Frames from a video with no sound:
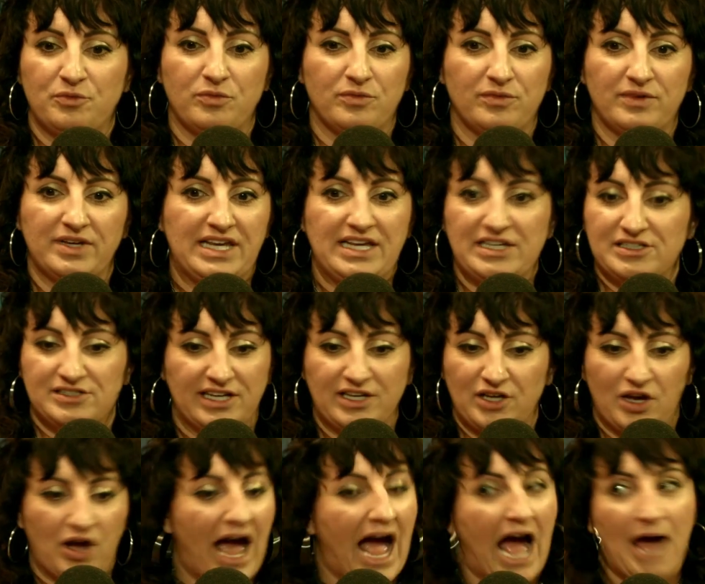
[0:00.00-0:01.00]
he's
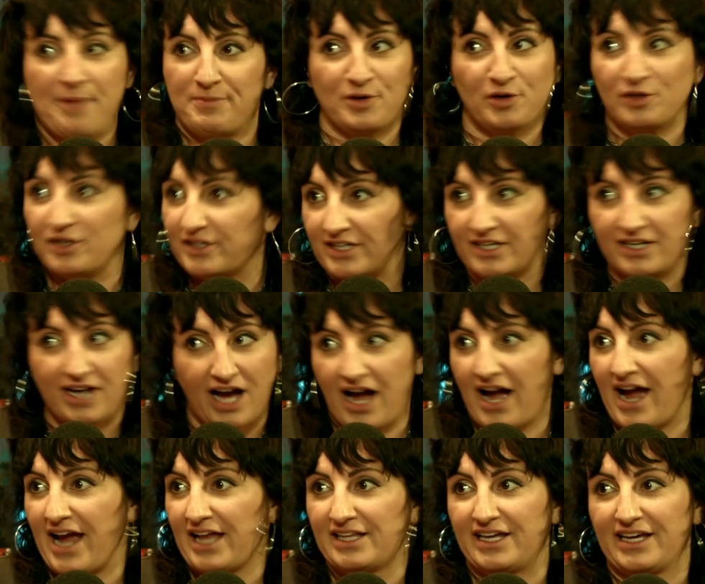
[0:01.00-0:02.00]
like a happy-go-lucky
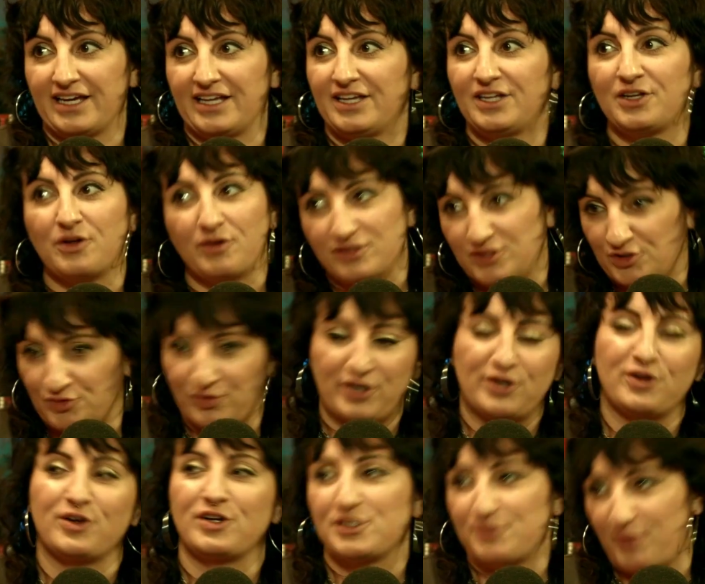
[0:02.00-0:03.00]
guy. Like, he's a
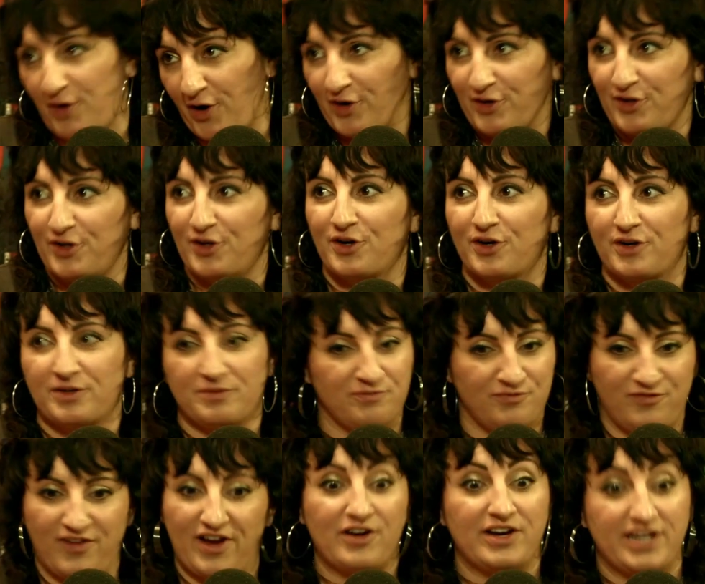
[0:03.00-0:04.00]
drinker, he's a partier,
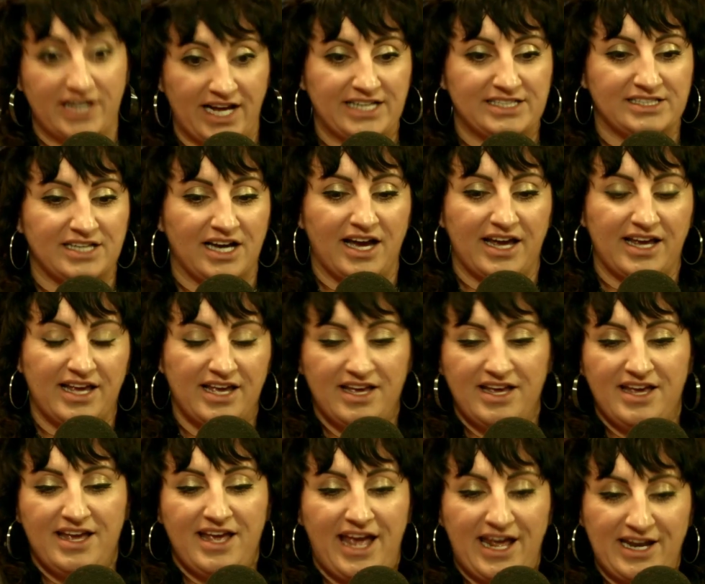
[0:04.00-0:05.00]
very nice guy.
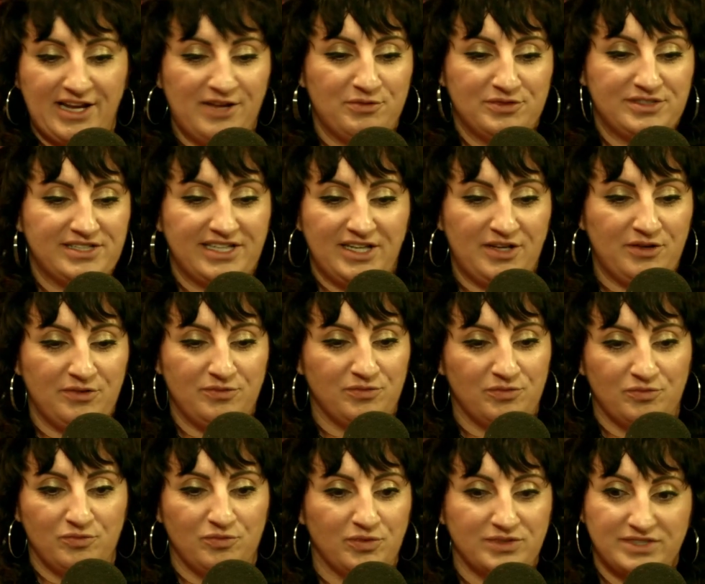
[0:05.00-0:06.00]
And he was like,
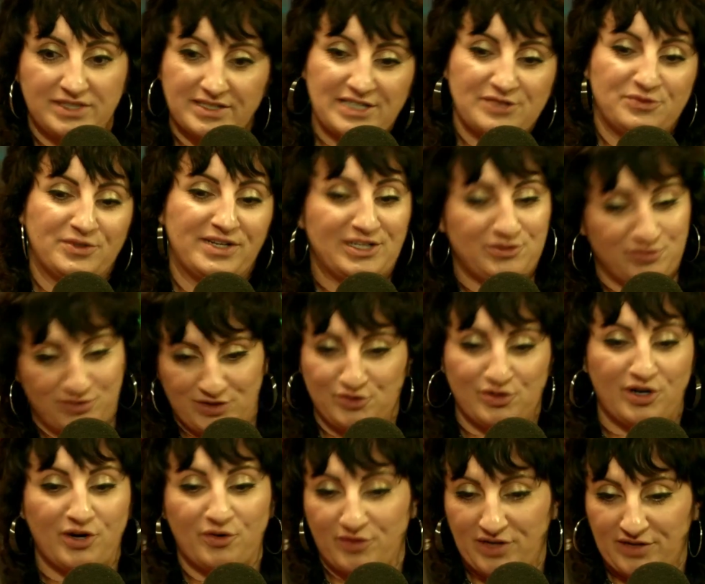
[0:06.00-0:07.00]
sometimes when he gets really
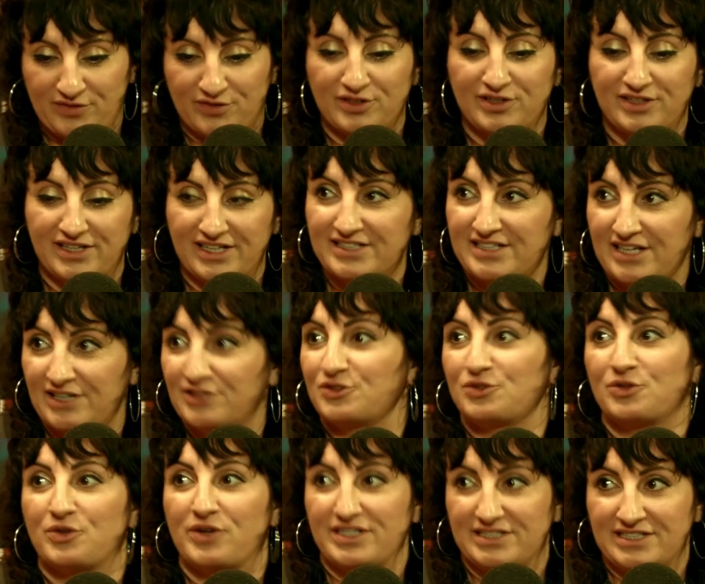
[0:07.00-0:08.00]
drunk, whatever, he'll like tell
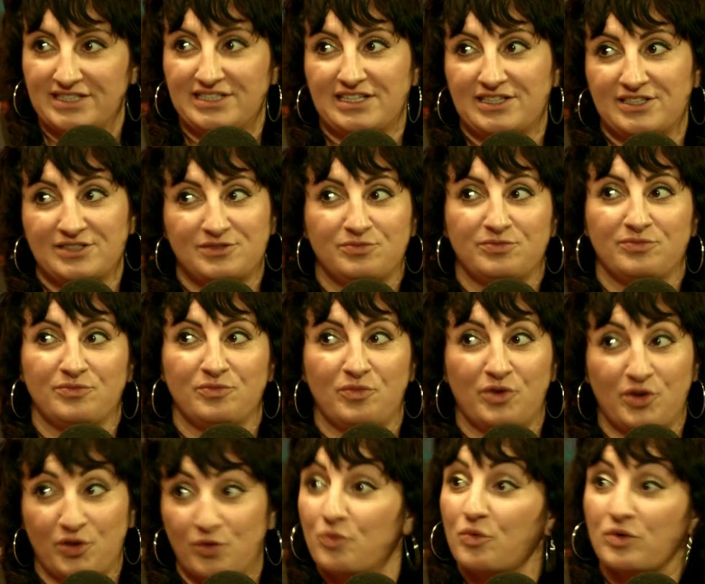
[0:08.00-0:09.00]
stories. And he said this,
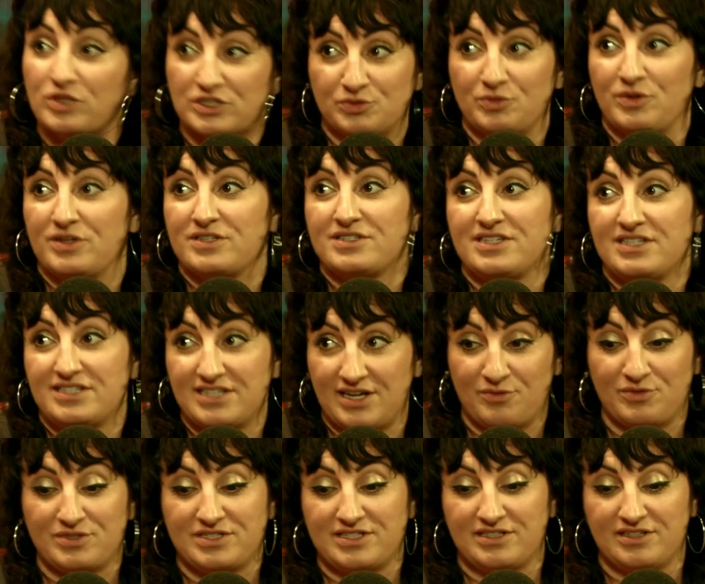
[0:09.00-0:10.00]
one of the worst ones he
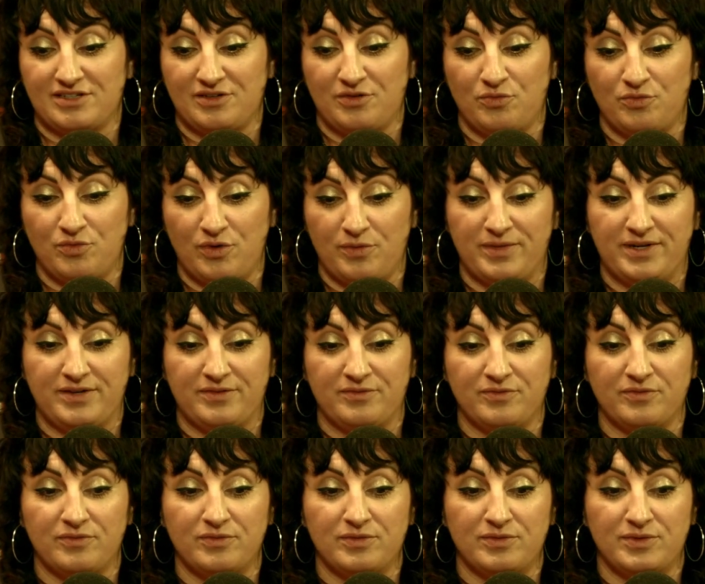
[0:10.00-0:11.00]
said was a woman
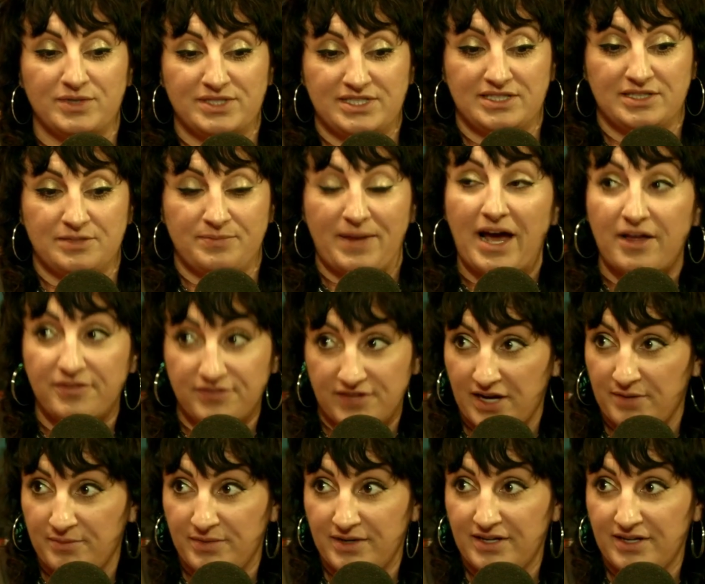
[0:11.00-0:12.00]
was in the bathtub